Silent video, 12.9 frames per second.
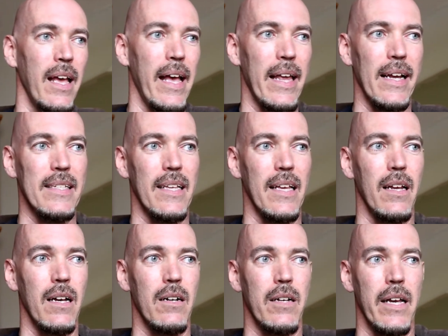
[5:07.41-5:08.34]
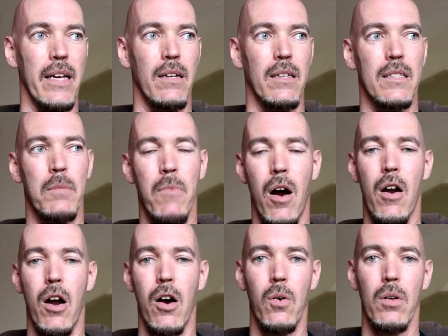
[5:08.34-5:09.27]
And I said, okay,
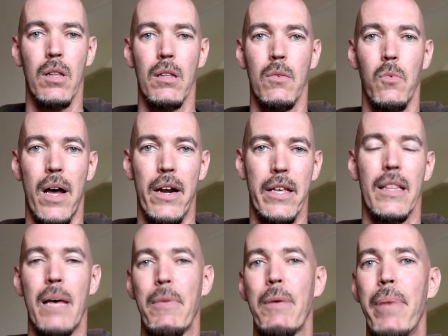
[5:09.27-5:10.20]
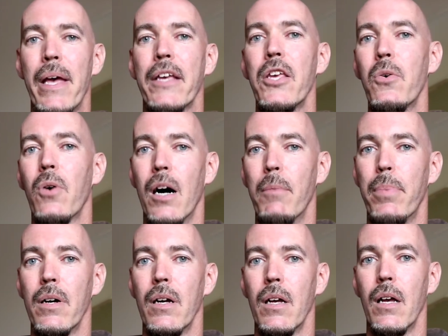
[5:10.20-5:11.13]
tomorrow, why don't you let me pick you up